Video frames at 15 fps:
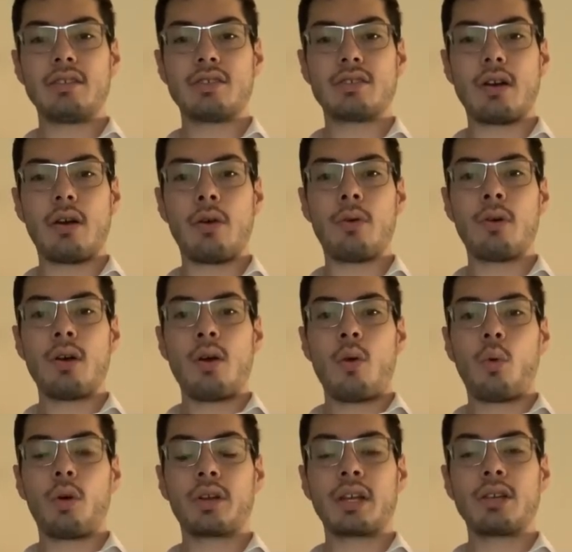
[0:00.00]
So
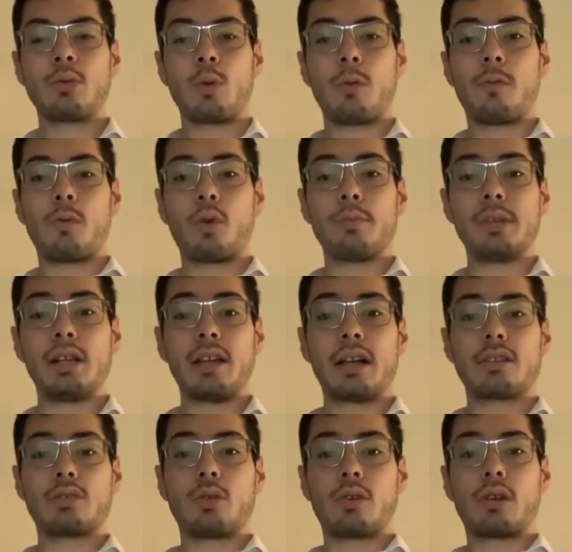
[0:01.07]
working to reform the
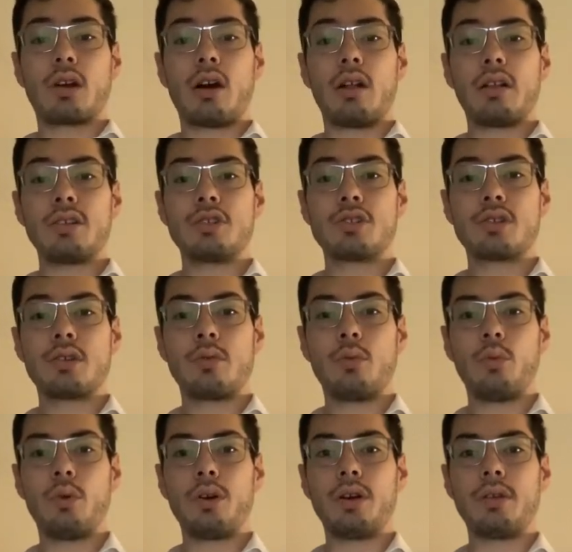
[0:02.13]
Electoral College
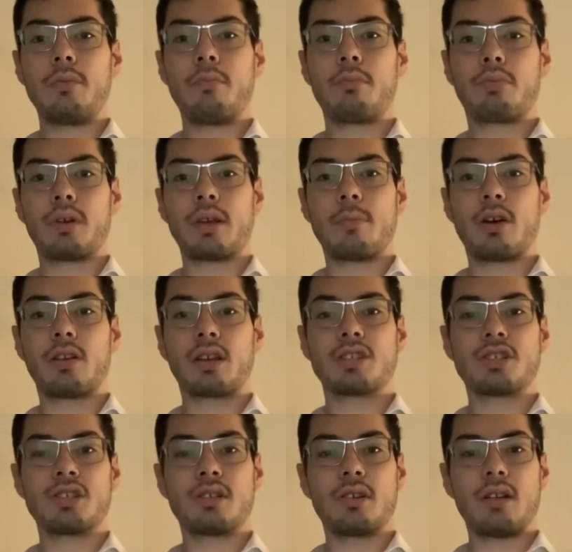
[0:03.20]
would pretty
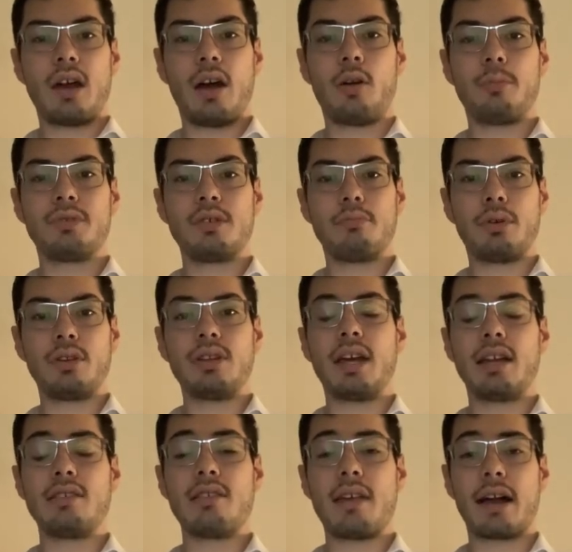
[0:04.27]
much help to put an
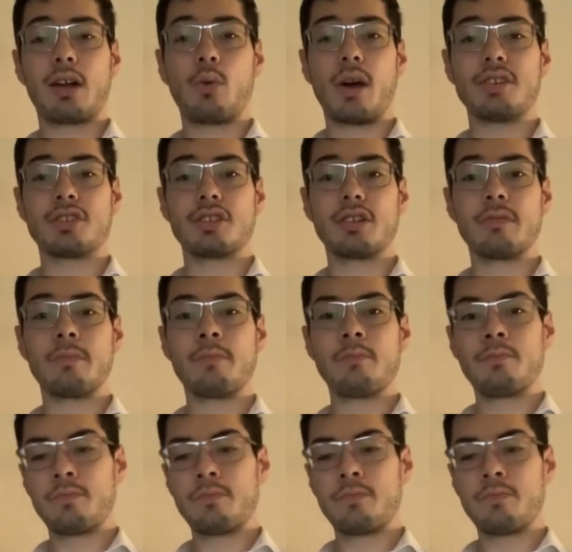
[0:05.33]
end to that question.